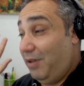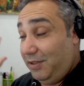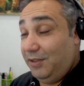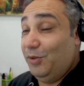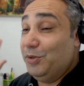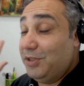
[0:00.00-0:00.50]
But
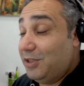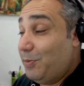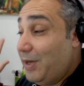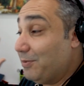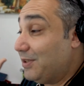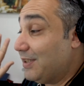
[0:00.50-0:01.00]
in order to
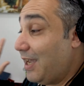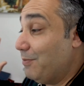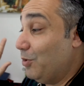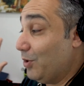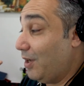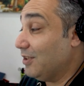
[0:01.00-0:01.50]
be able to get
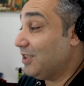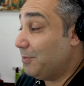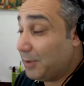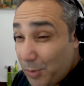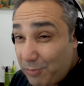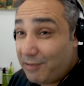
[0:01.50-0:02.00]
more
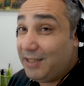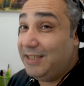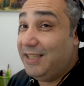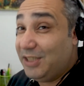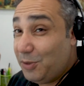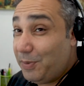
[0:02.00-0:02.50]
customers, we really
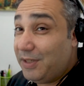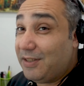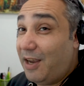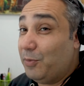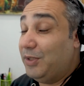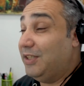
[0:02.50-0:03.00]
need to be
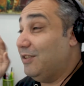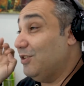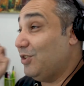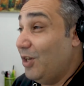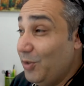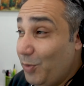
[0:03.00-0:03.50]
there. We need to
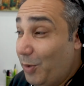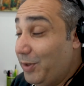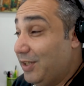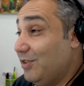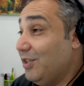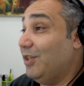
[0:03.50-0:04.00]
show them what we
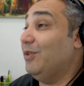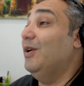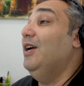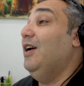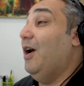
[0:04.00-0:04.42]
can do.